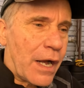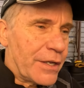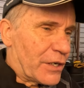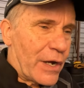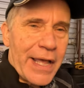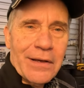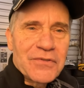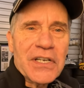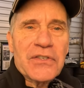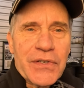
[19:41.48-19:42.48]
have
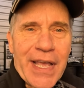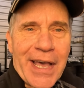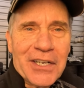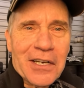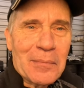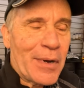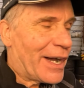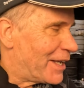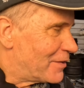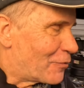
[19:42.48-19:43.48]
tons of data on
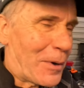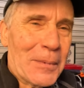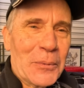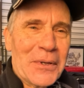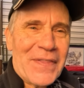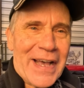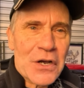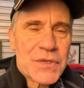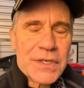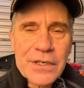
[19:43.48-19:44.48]
my Formula
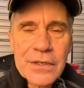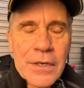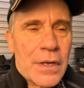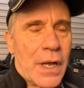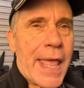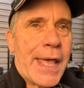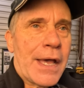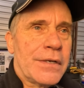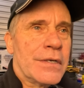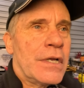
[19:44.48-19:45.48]
1000 here,
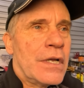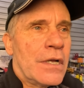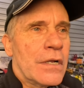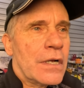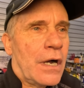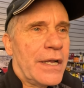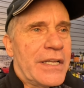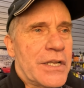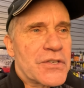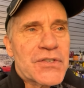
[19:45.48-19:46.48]
and
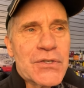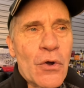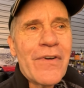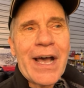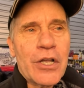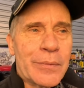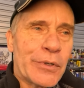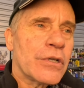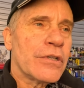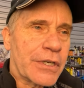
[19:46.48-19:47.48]
it is so
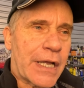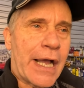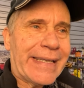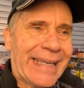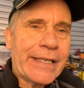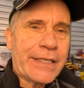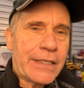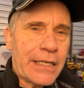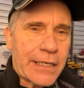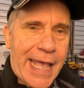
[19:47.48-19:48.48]
valuable. Look, I get
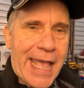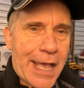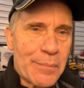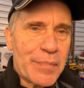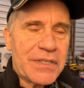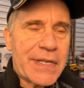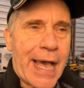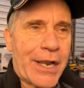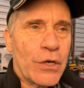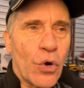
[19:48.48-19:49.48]
it. It can be
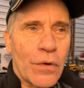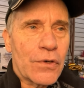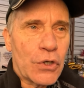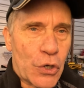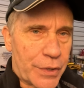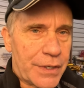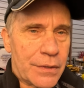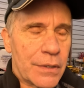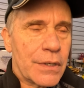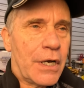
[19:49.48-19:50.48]
data
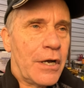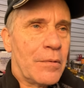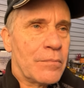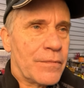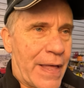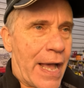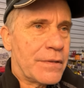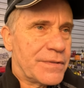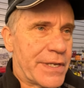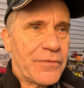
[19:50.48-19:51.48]
overloading.
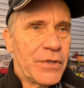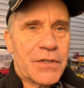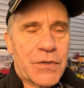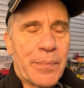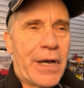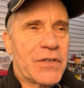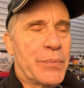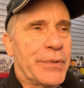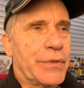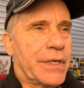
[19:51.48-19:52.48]
That definitely is a
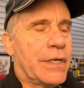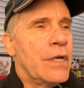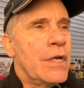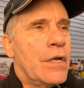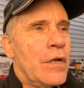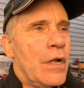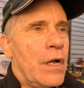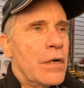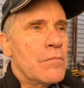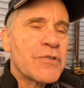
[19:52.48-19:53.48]
possibility.
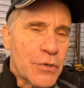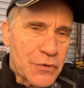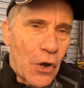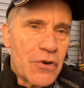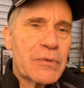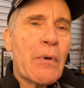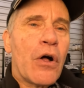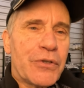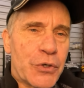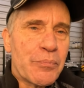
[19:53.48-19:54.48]
So start
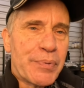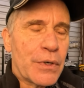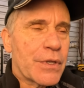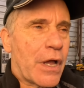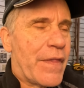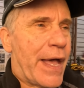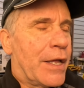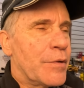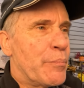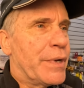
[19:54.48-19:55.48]
small and you can build on
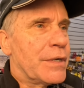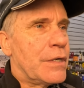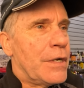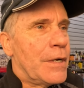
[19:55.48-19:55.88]
that. But